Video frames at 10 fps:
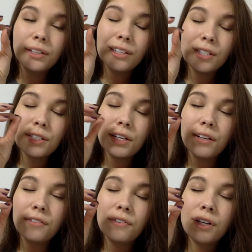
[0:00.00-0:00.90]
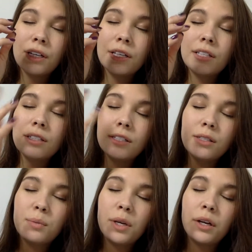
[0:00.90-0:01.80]
They just have
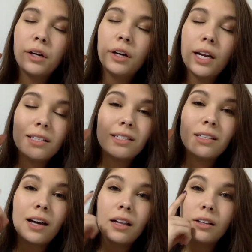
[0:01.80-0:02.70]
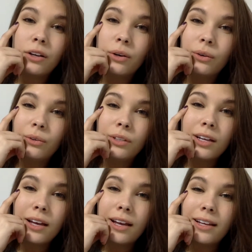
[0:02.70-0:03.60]
disappeared and did not load,
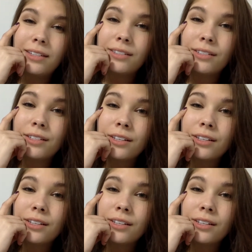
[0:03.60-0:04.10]
and